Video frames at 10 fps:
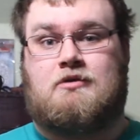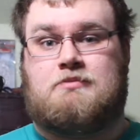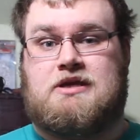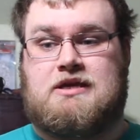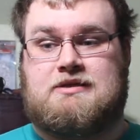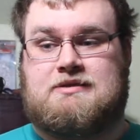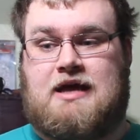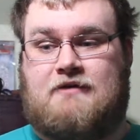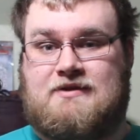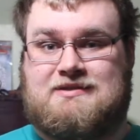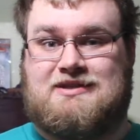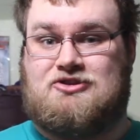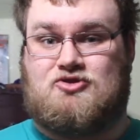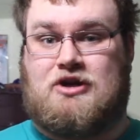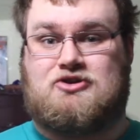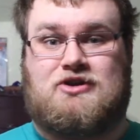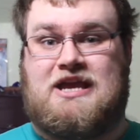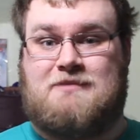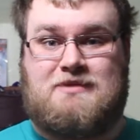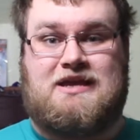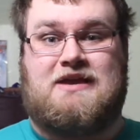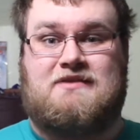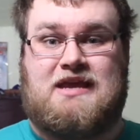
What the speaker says: Because obviously the director can't be in